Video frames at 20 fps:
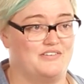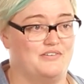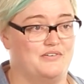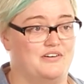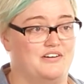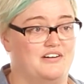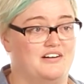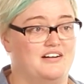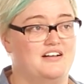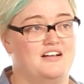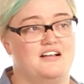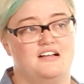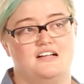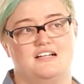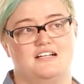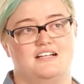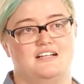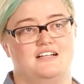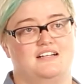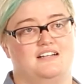or
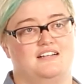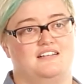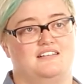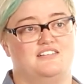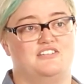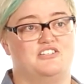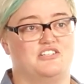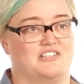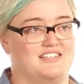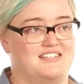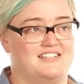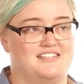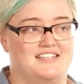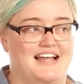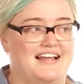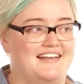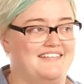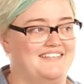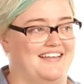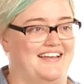just
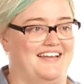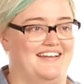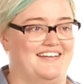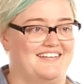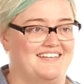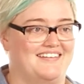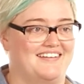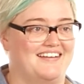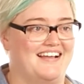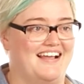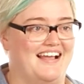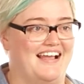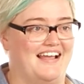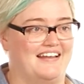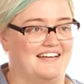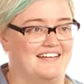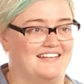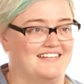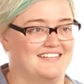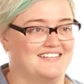stand there
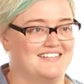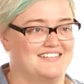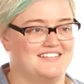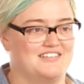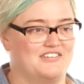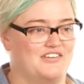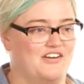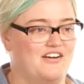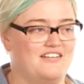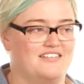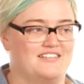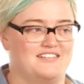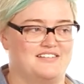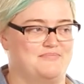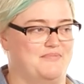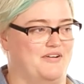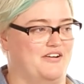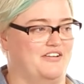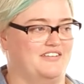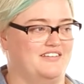and not
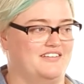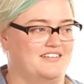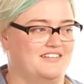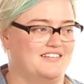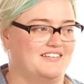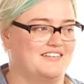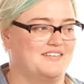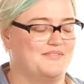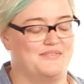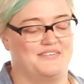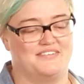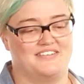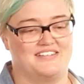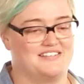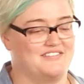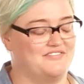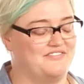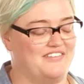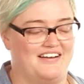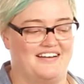smoke. It
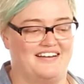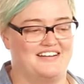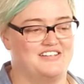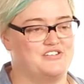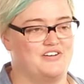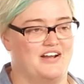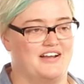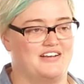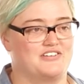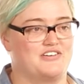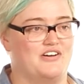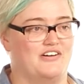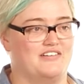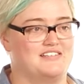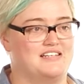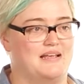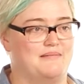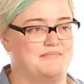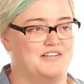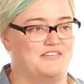was a very strange
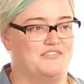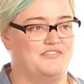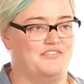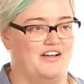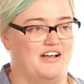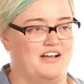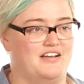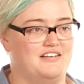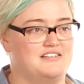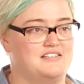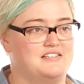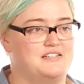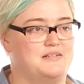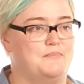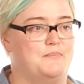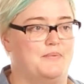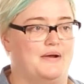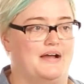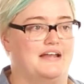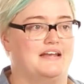concept at first,
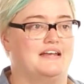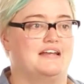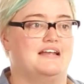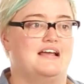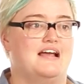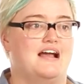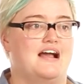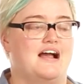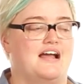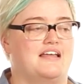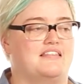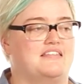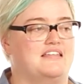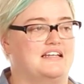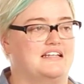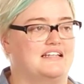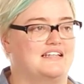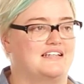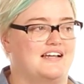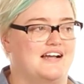but I
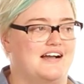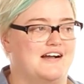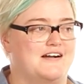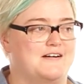think